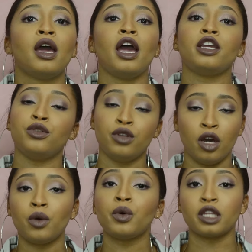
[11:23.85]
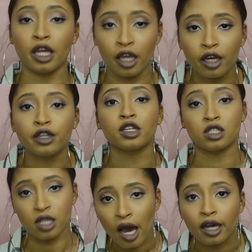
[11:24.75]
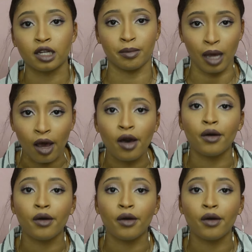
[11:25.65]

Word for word: and you know what the hell you're talking about